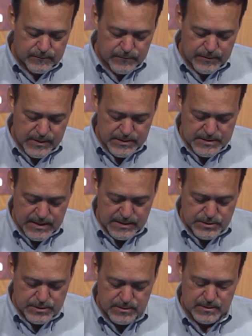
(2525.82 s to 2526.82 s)
for the
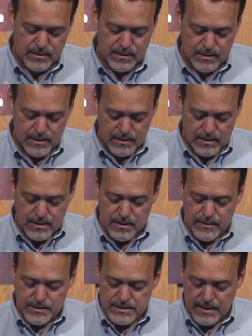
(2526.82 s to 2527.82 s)
attention
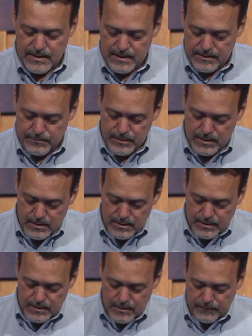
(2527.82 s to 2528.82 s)
and the time
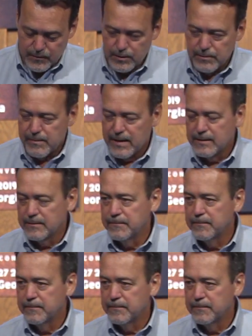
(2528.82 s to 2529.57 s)
of good men.